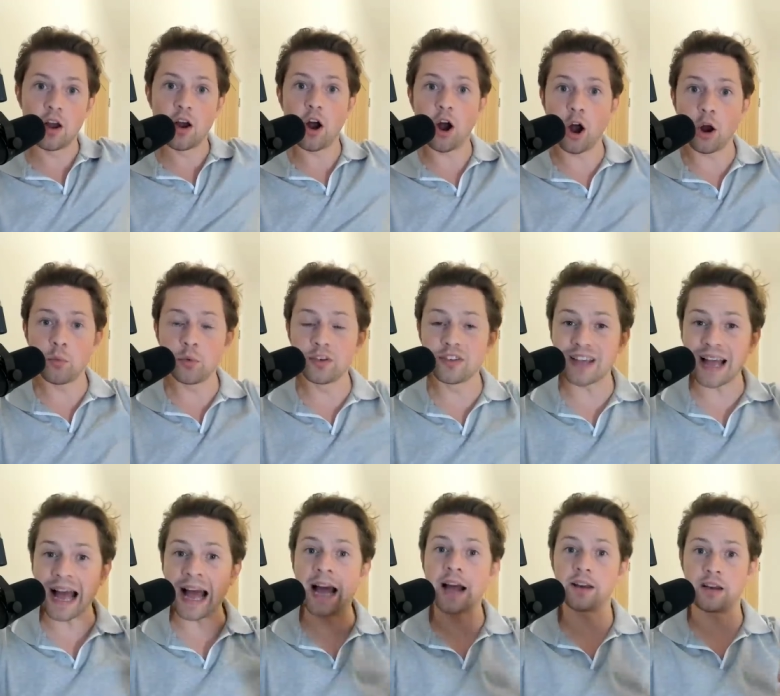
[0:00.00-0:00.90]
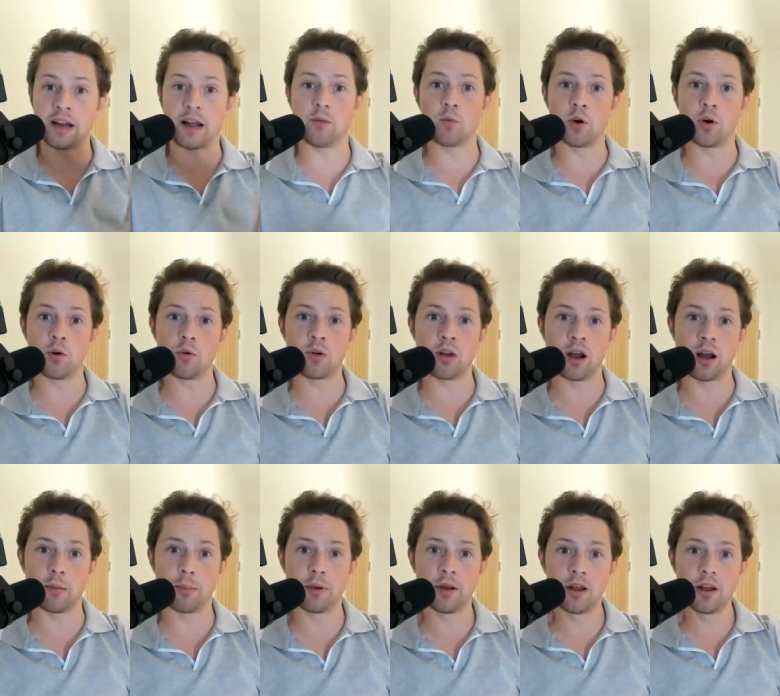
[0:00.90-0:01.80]
I was at that World
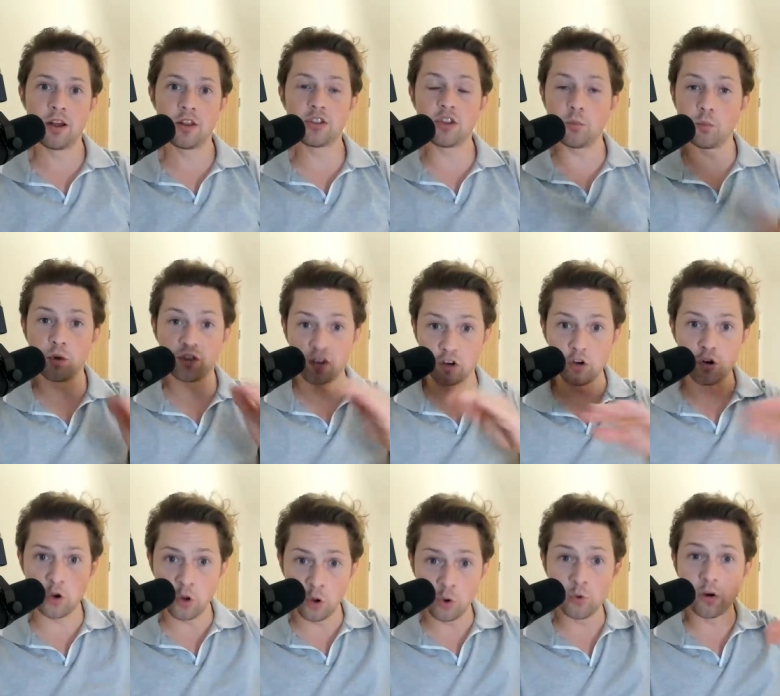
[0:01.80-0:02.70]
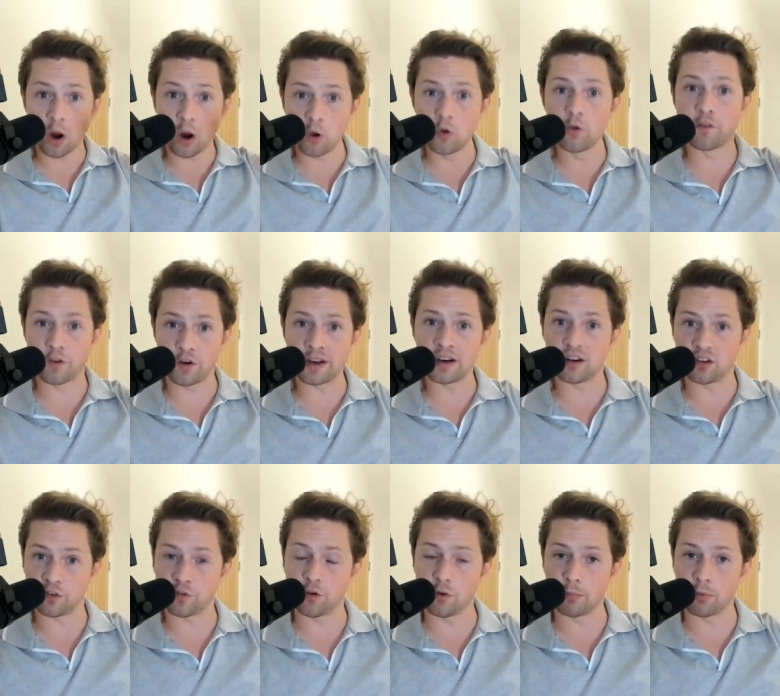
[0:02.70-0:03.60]
Cup that was a new low for English
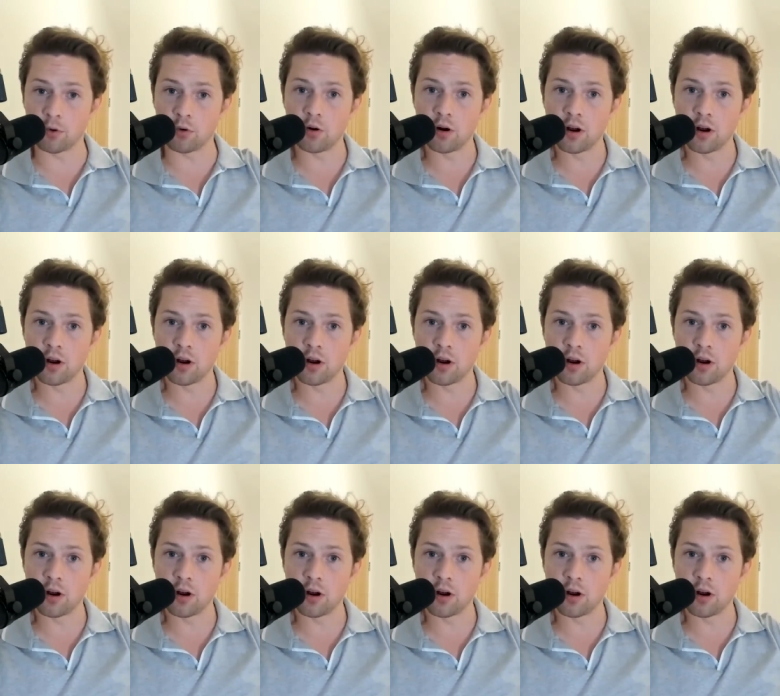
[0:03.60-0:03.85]
football